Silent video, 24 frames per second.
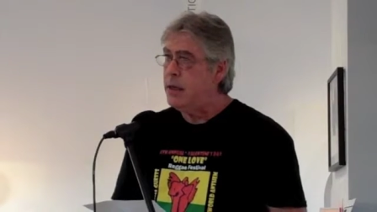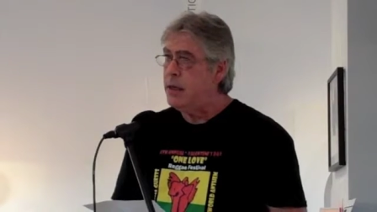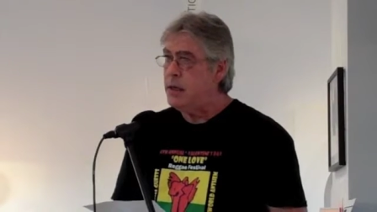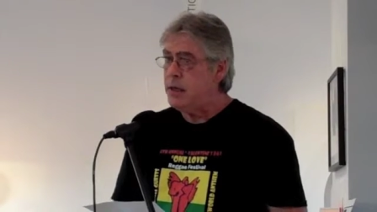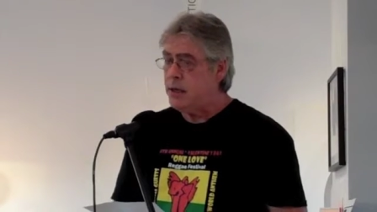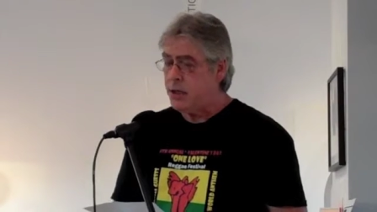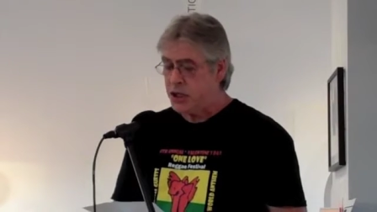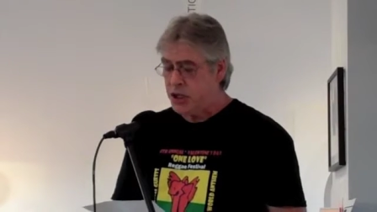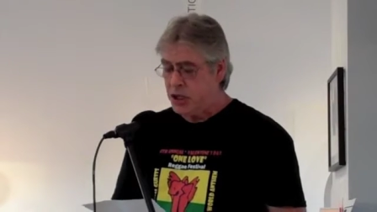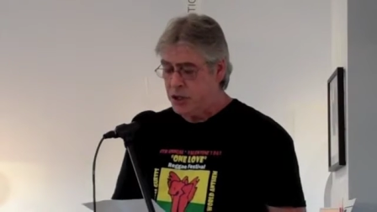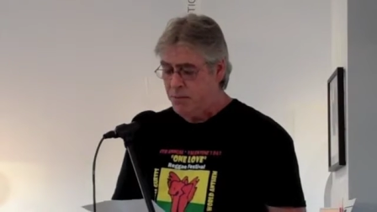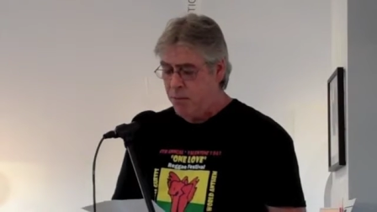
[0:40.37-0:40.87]

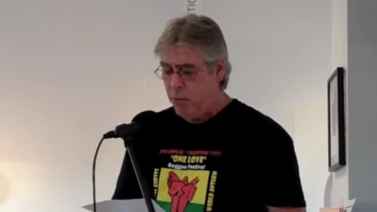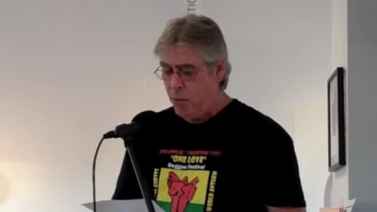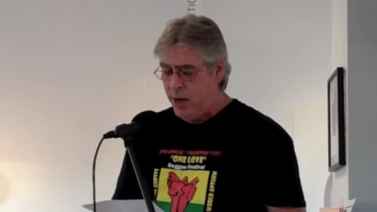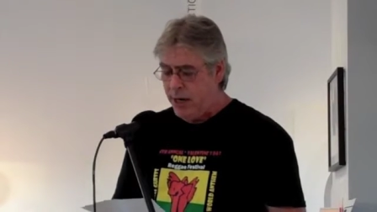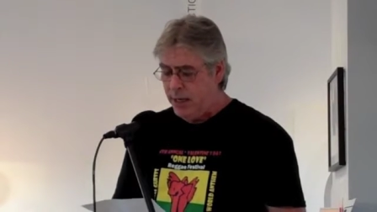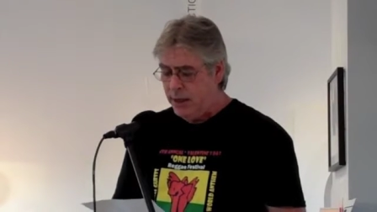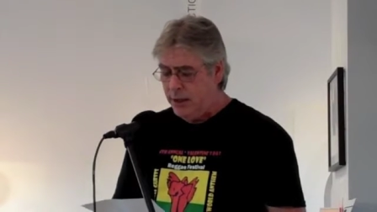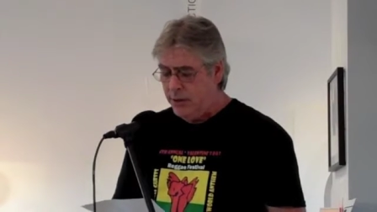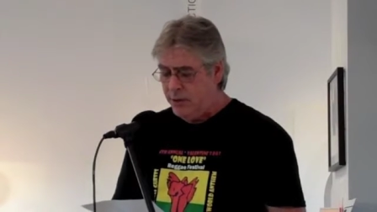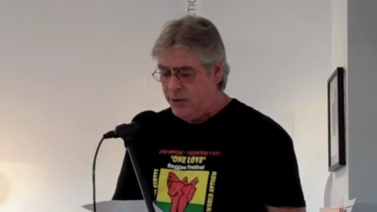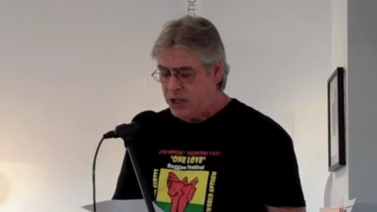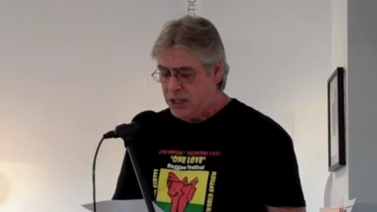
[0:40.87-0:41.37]

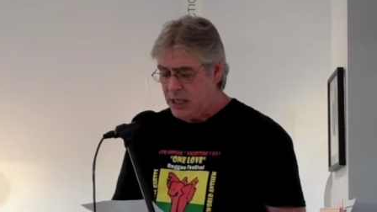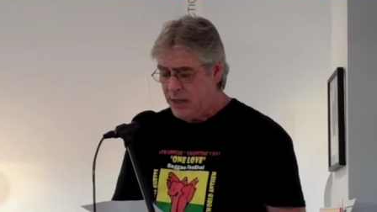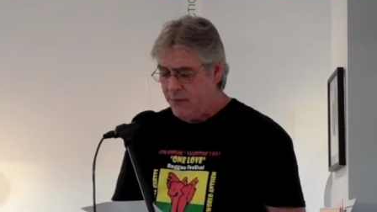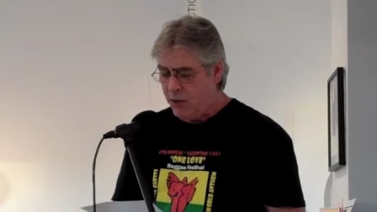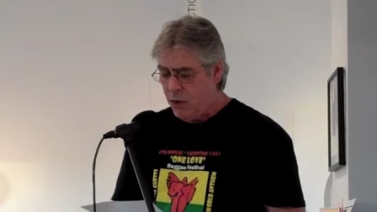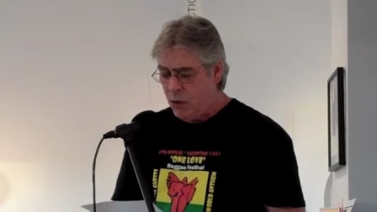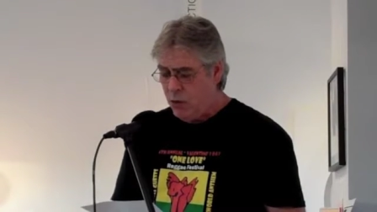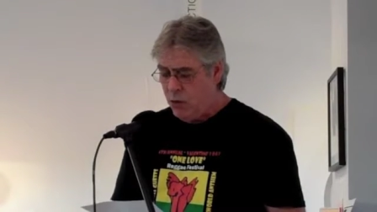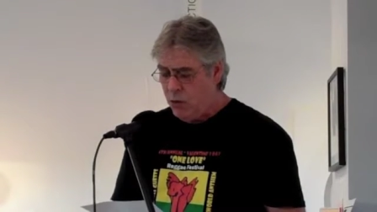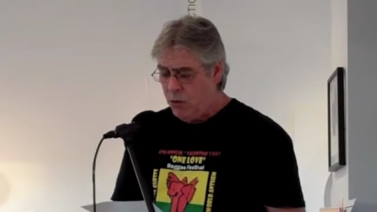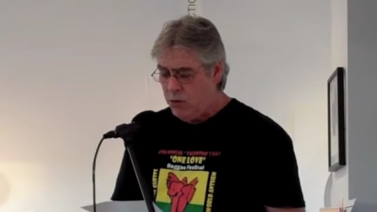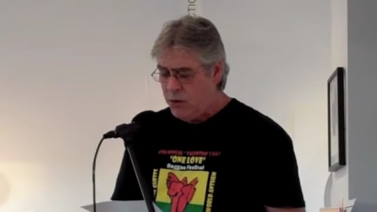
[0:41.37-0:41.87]
despoilers
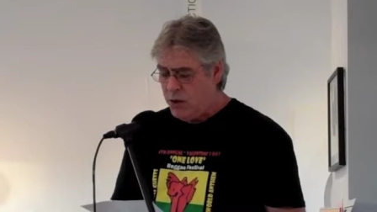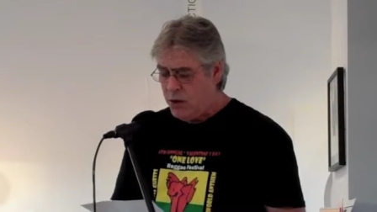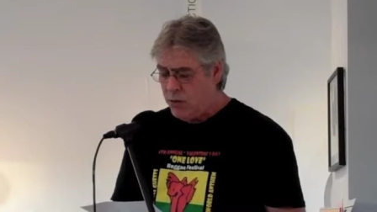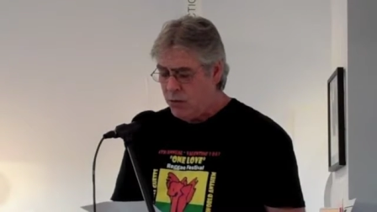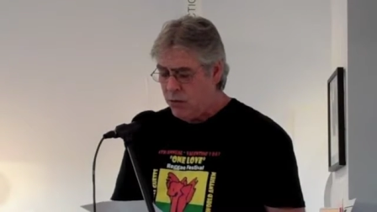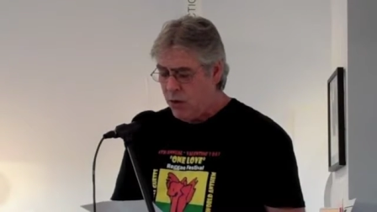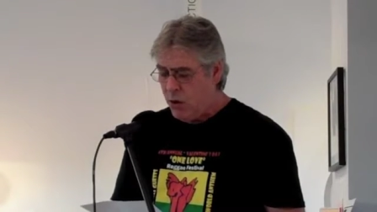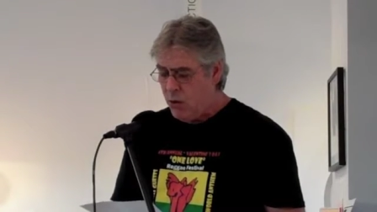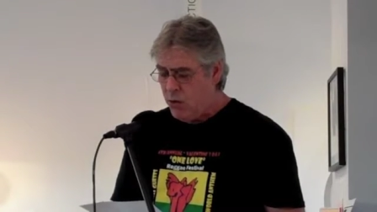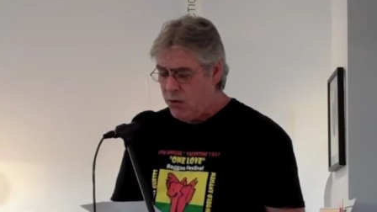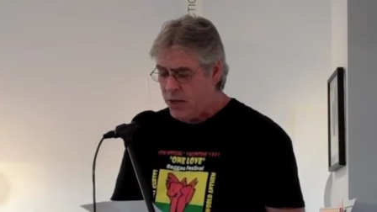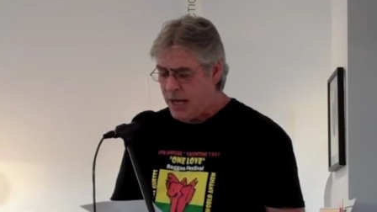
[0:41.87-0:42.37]
of old
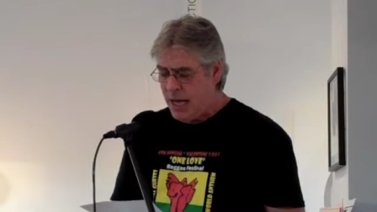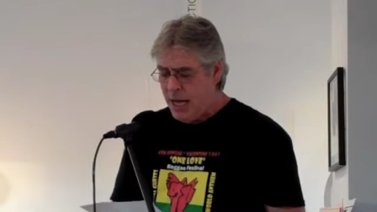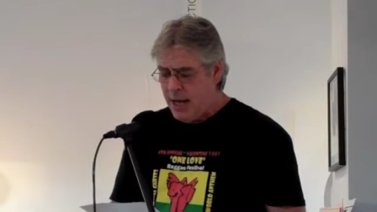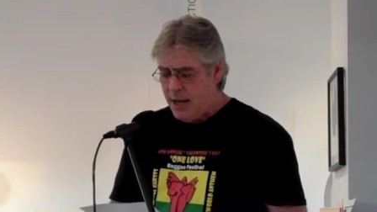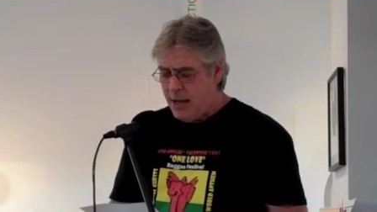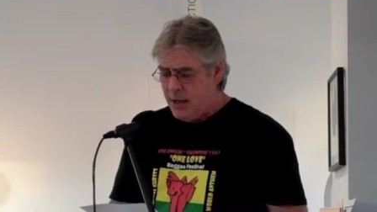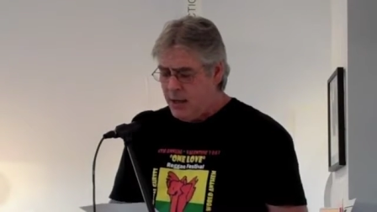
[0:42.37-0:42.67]
growth,